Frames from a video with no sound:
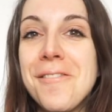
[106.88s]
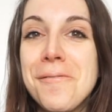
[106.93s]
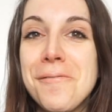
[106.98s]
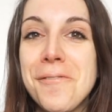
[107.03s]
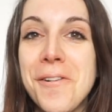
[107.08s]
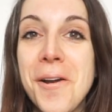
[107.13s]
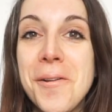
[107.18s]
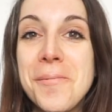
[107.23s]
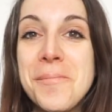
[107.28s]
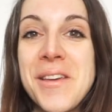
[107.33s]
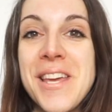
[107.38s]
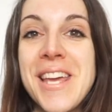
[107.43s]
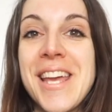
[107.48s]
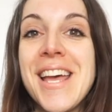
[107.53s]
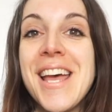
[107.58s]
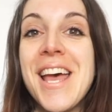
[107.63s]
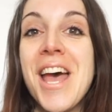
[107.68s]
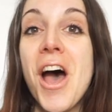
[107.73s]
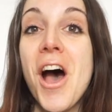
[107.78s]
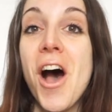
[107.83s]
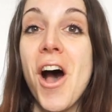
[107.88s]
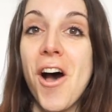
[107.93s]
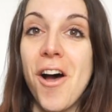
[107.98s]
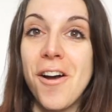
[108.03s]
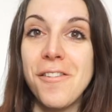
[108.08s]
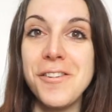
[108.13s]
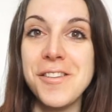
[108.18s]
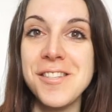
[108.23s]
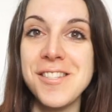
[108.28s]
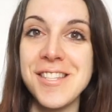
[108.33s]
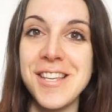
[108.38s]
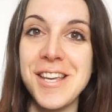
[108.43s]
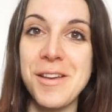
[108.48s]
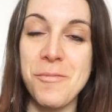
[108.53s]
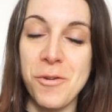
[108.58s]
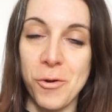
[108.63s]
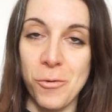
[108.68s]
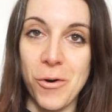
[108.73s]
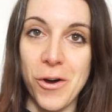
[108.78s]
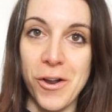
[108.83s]
in front of me. Obviously
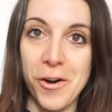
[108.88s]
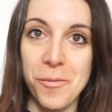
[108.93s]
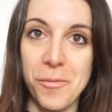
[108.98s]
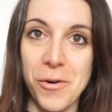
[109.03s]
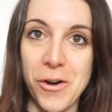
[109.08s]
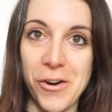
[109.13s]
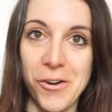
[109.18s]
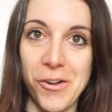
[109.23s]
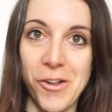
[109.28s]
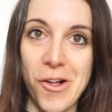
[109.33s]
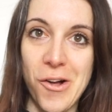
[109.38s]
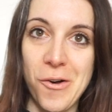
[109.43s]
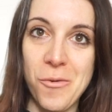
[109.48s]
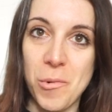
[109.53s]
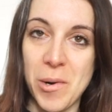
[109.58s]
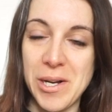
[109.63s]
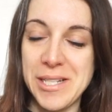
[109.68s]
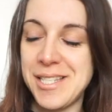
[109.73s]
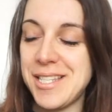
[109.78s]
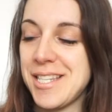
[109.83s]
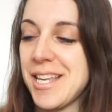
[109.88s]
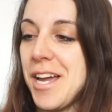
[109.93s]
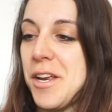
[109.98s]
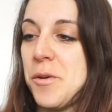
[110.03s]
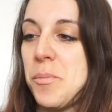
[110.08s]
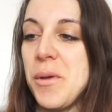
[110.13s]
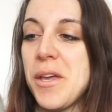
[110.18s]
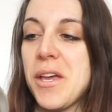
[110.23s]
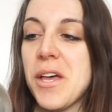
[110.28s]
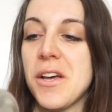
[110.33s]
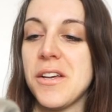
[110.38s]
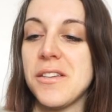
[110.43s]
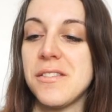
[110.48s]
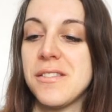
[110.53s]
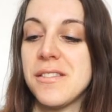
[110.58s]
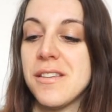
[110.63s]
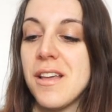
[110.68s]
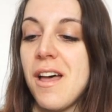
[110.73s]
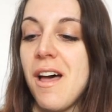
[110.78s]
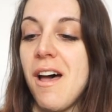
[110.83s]
my water bottle on one side
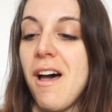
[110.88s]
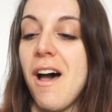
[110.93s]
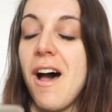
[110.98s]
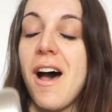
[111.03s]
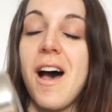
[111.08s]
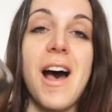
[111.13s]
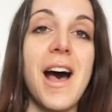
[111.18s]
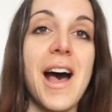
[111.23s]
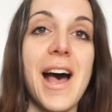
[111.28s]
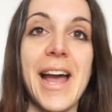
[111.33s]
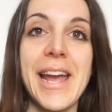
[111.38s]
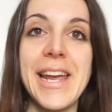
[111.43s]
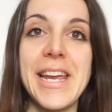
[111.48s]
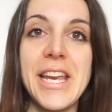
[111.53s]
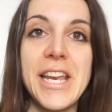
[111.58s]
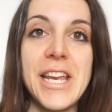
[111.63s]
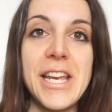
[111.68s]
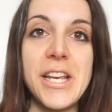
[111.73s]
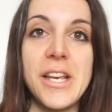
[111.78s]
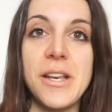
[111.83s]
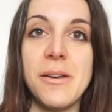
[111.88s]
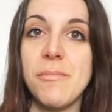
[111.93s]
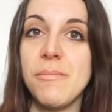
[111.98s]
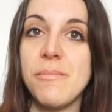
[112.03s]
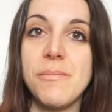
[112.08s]
because I